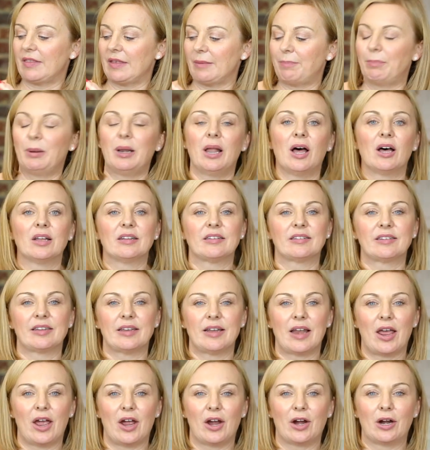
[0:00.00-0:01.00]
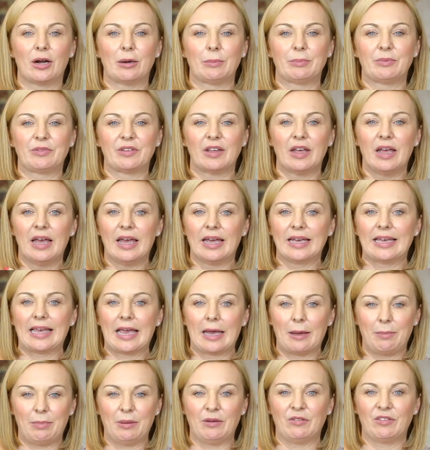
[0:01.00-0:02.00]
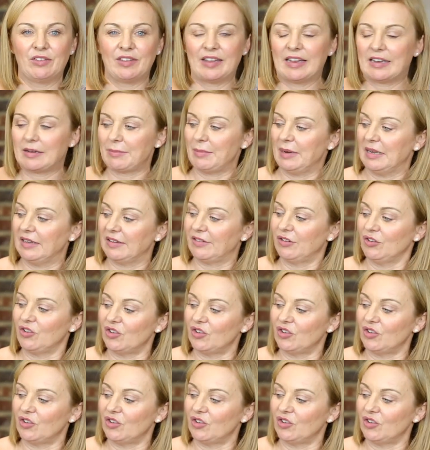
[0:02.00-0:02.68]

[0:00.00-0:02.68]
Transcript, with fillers: the plants and herbs get a bit of sediment.